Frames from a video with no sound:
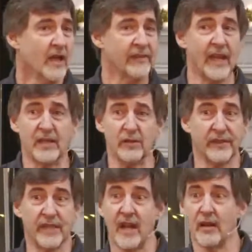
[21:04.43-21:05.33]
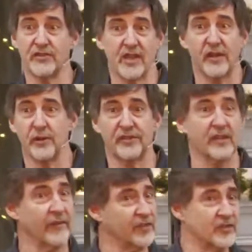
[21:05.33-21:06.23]
Thank you that they are generous
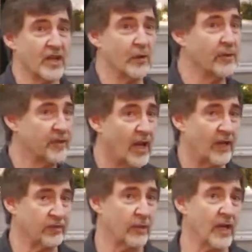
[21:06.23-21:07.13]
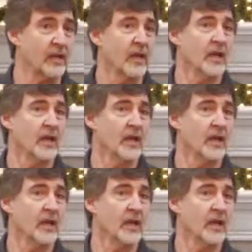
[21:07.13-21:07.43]
enough to share with us, right?